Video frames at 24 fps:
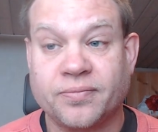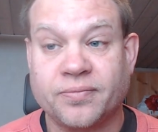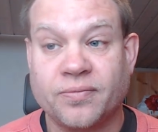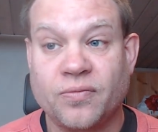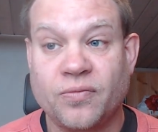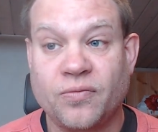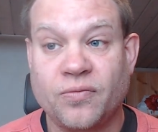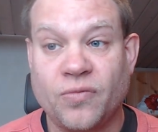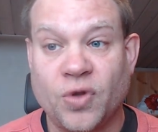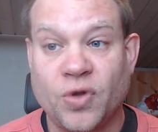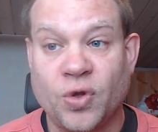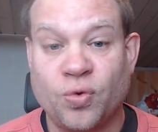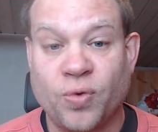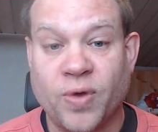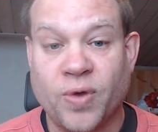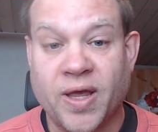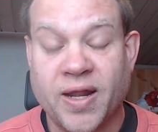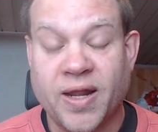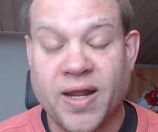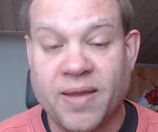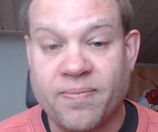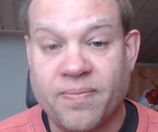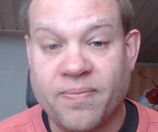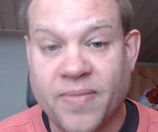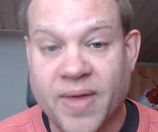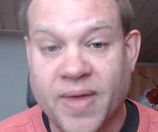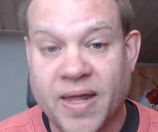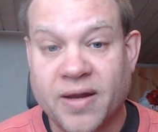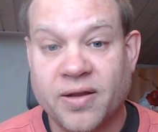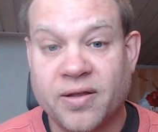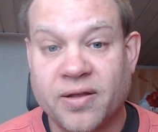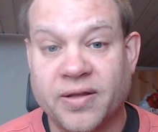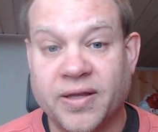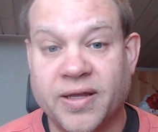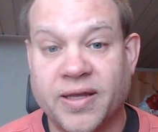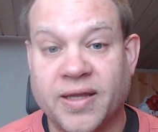who had a
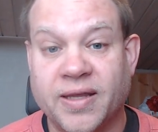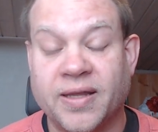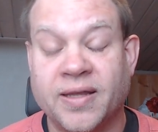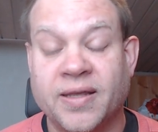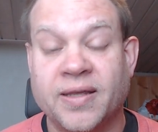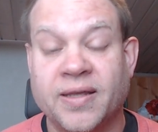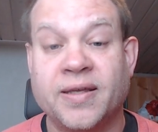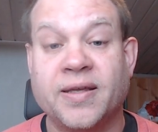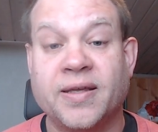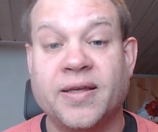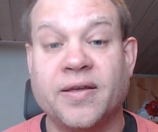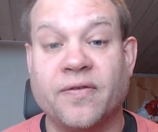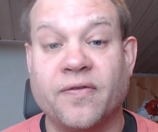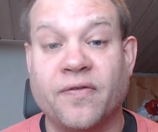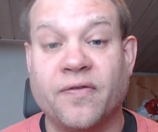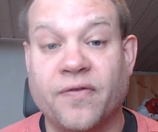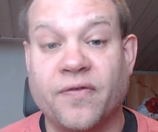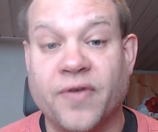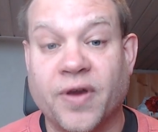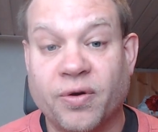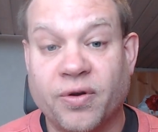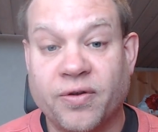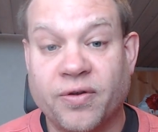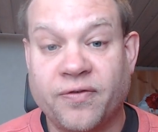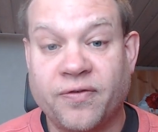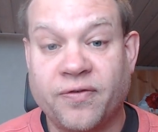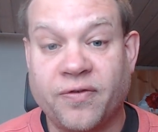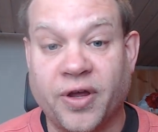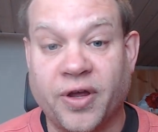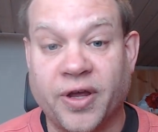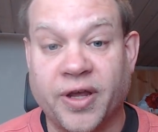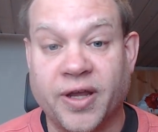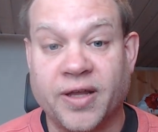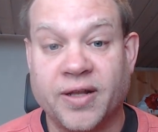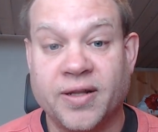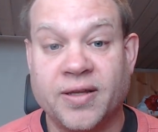medically
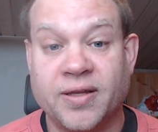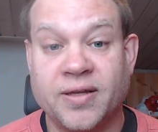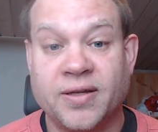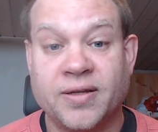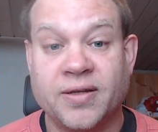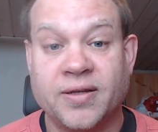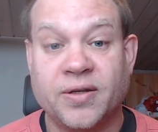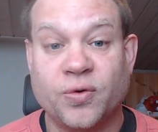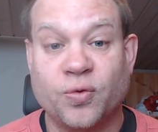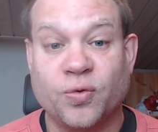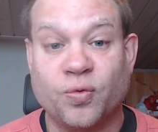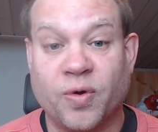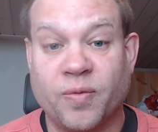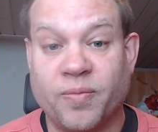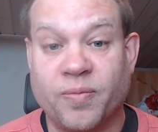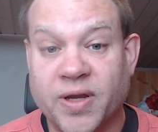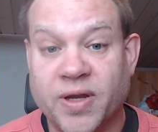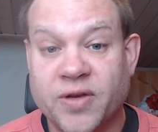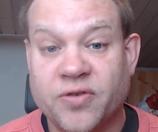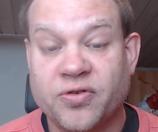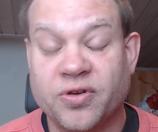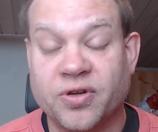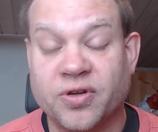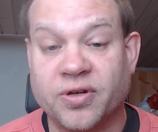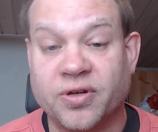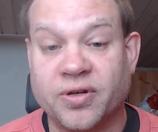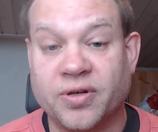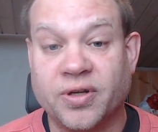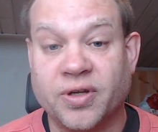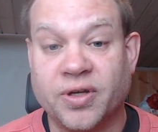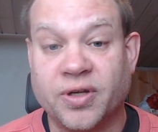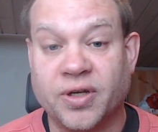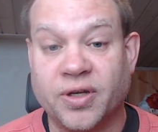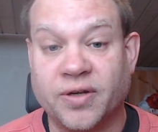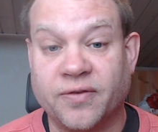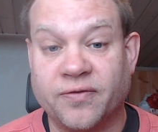verified remission
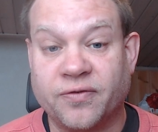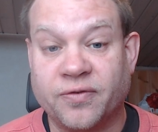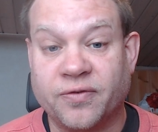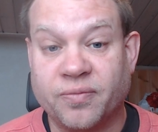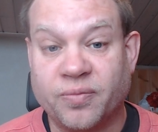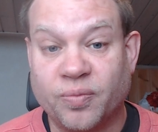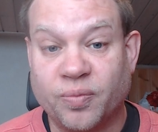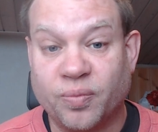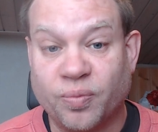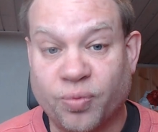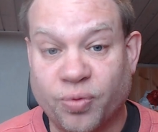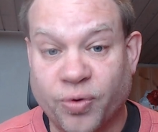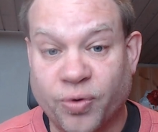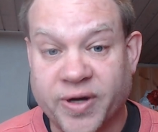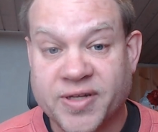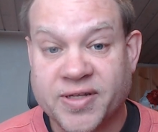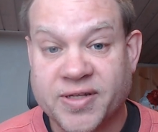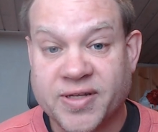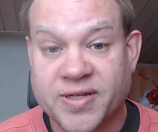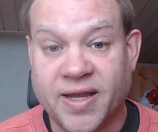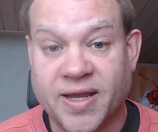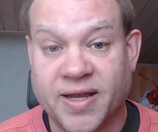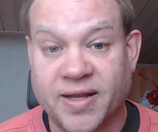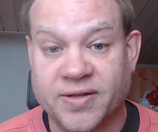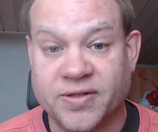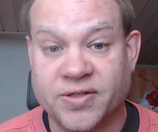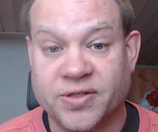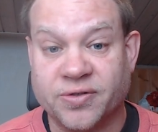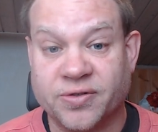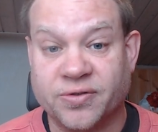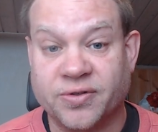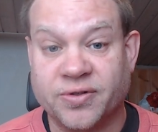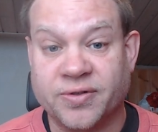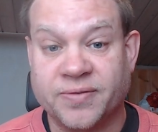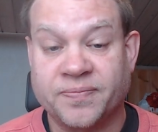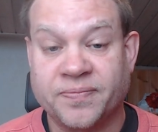of breast cancer
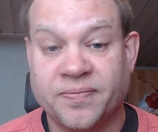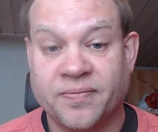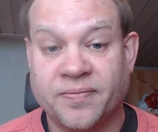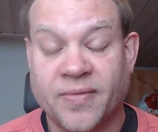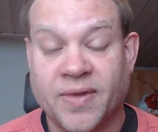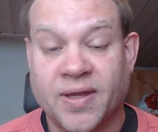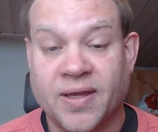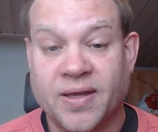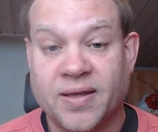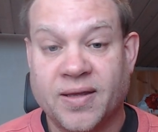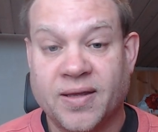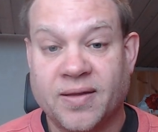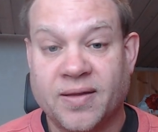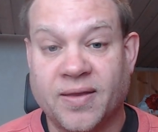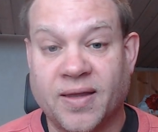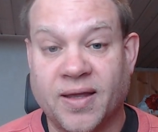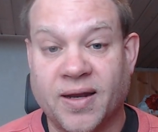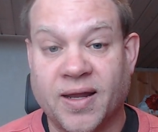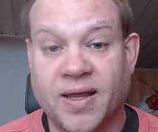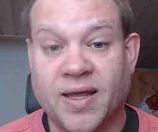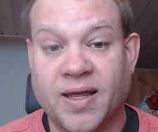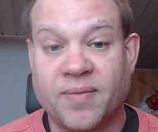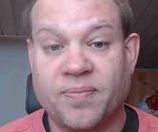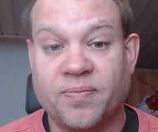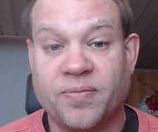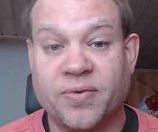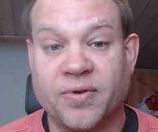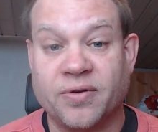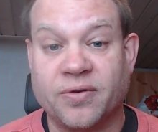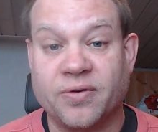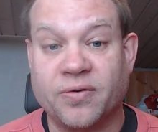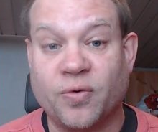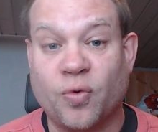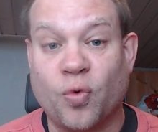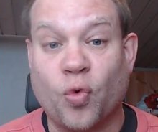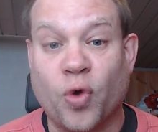that happened
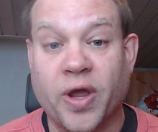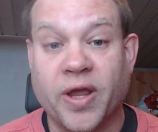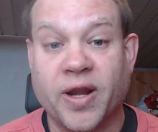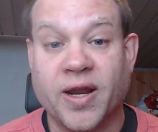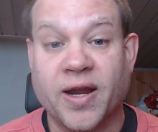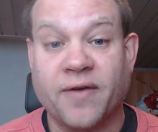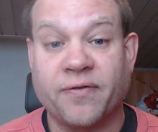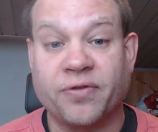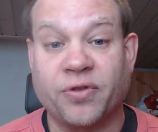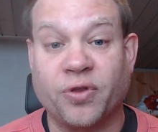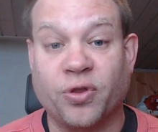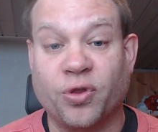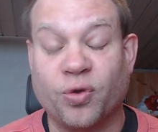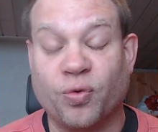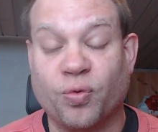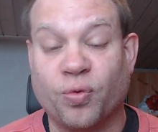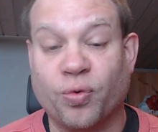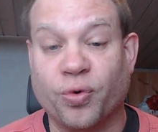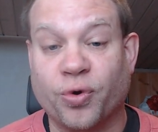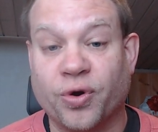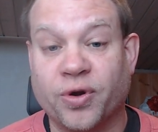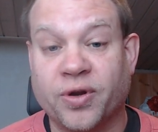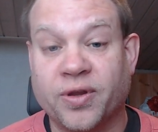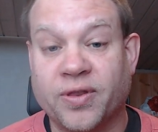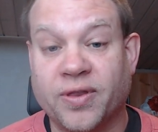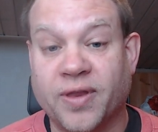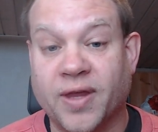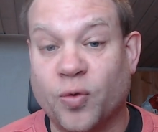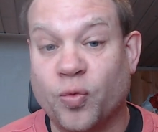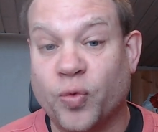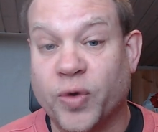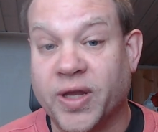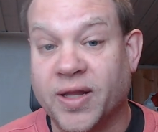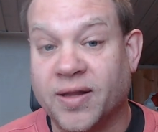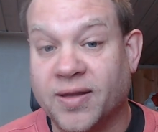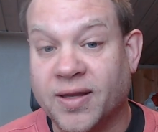right after the work that
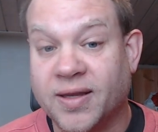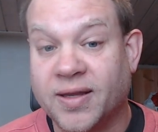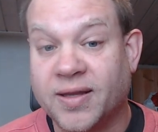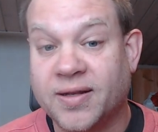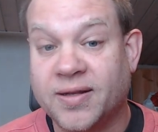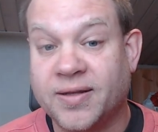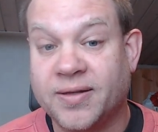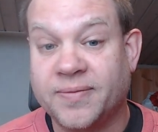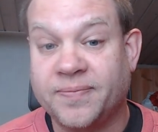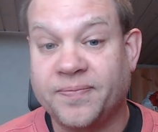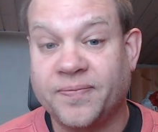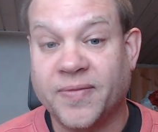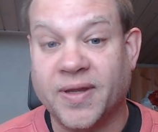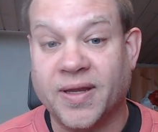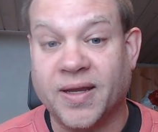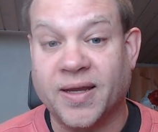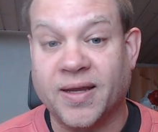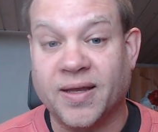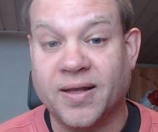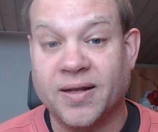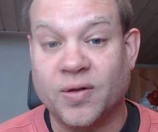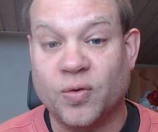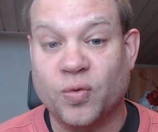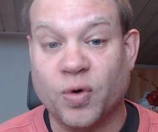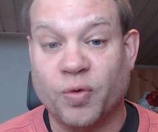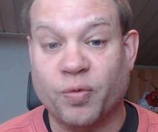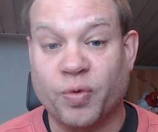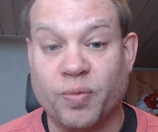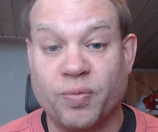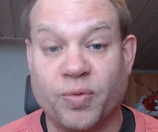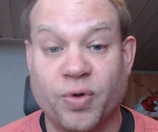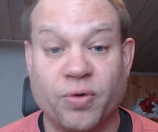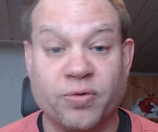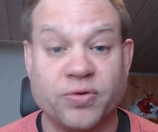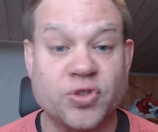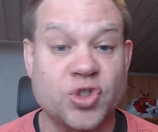we did and where we
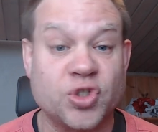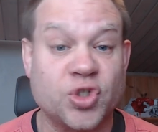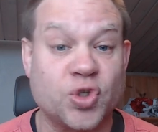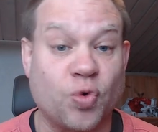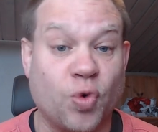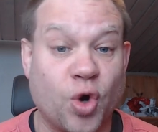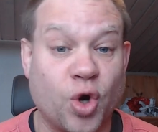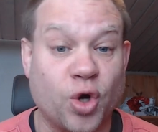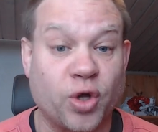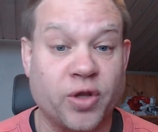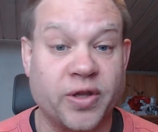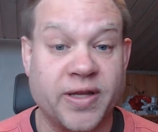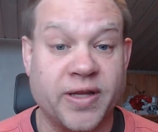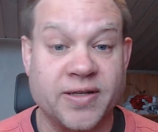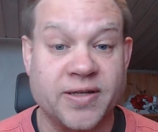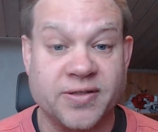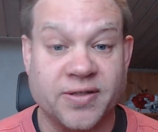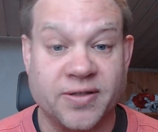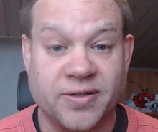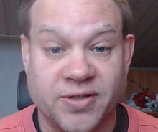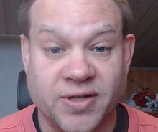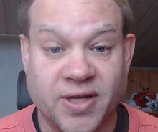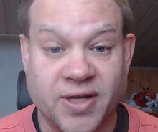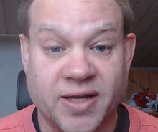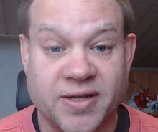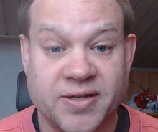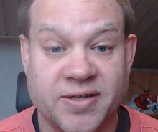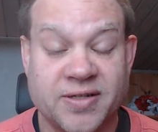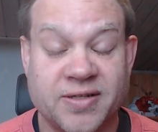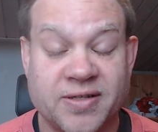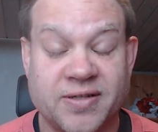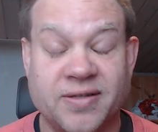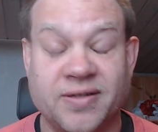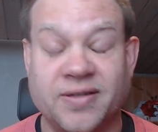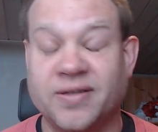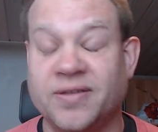both strongly
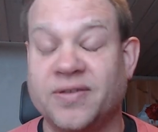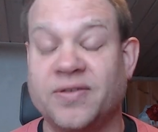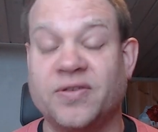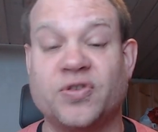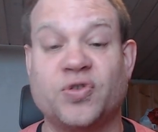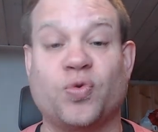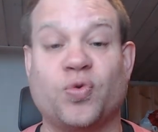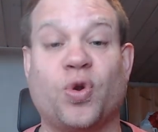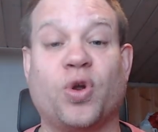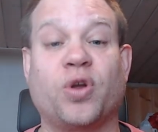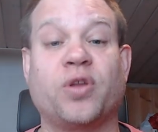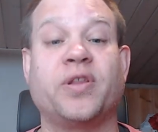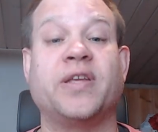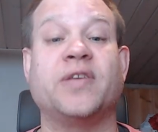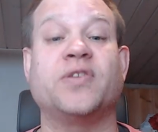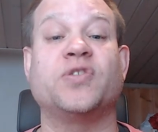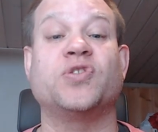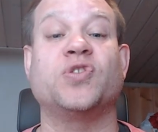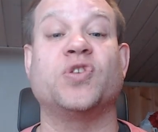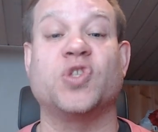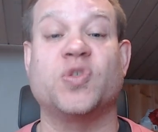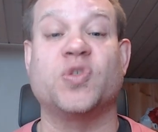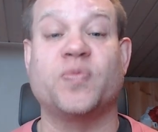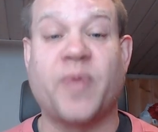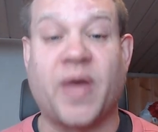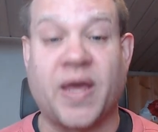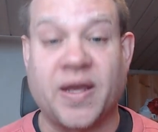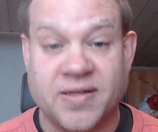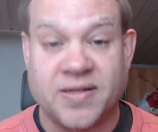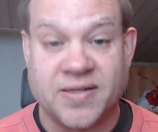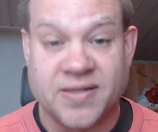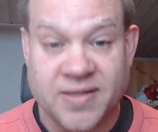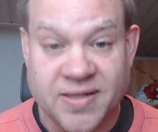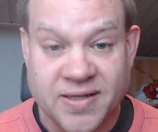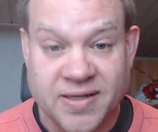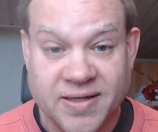suggest strongly
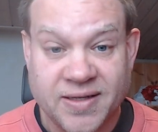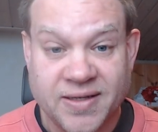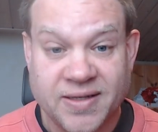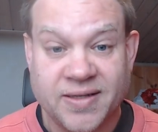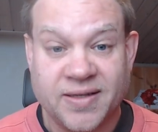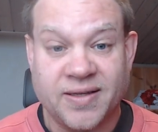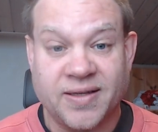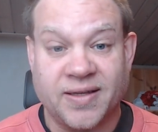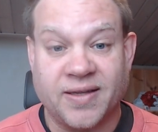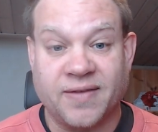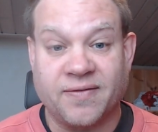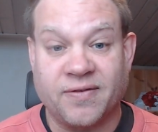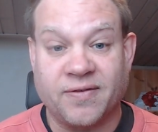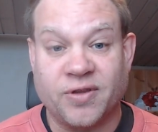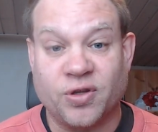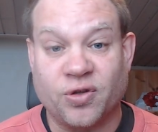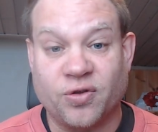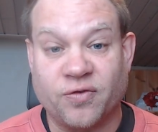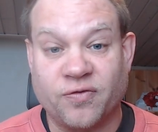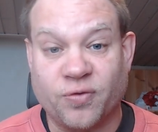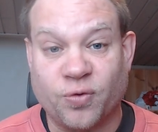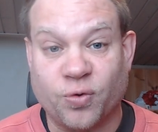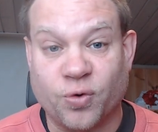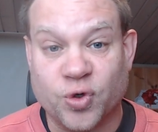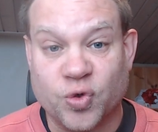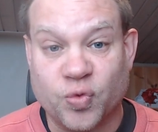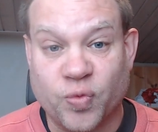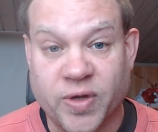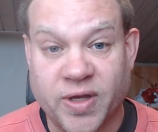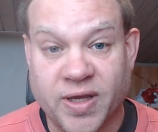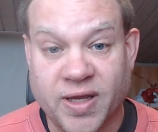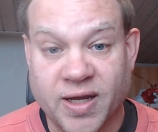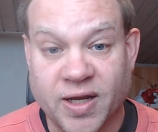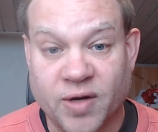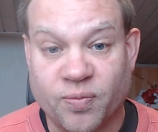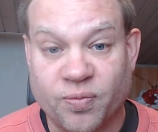suspect even though of course we
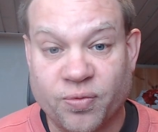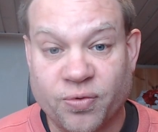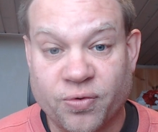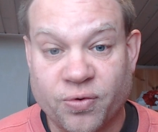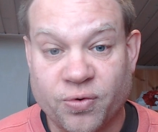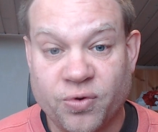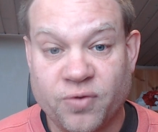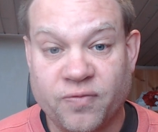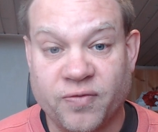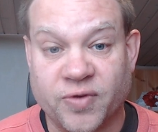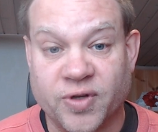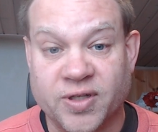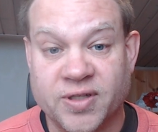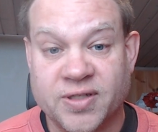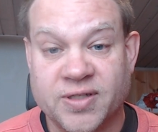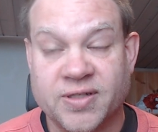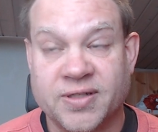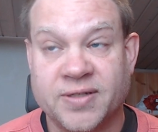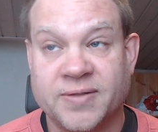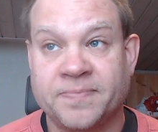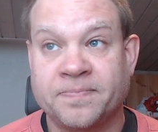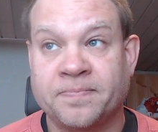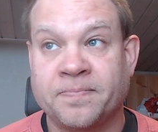can't prove it